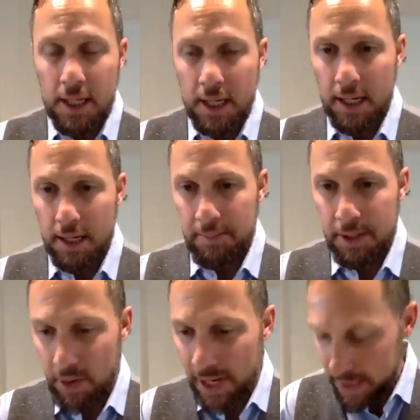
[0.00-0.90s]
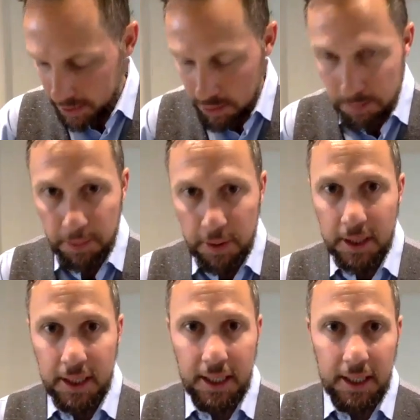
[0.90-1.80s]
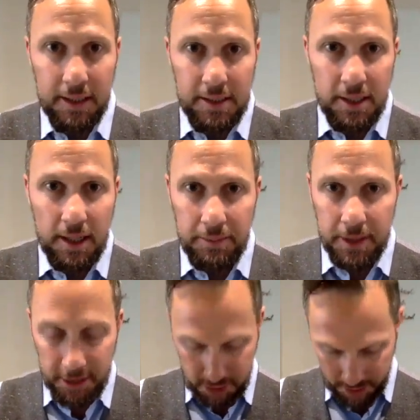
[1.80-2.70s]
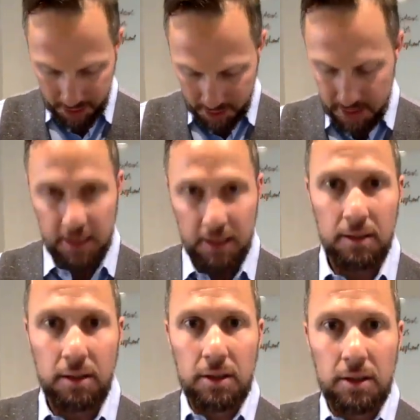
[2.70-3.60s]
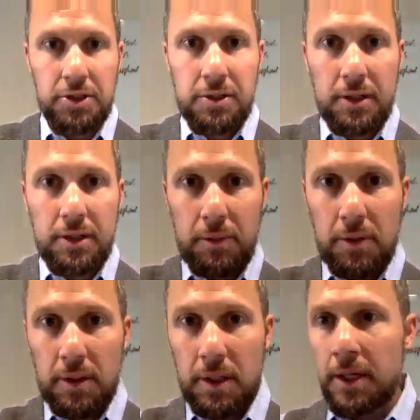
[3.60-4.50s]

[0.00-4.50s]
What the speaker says: I've been writing a new book, and sorry, I'm going to try and get this a little closer to the board.